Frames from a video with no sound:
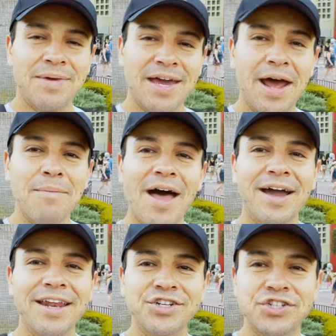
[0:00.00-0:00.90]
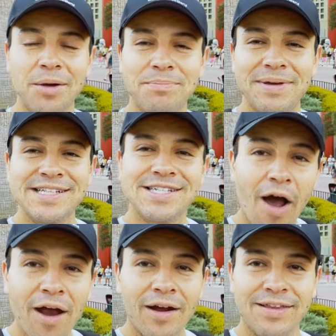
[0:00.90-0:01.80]
and I'm not going to jump
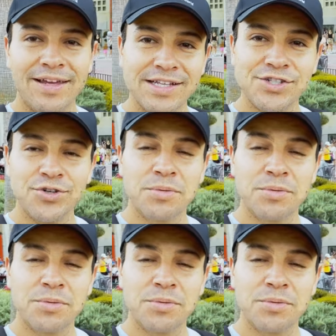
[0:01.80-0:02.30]
entirely into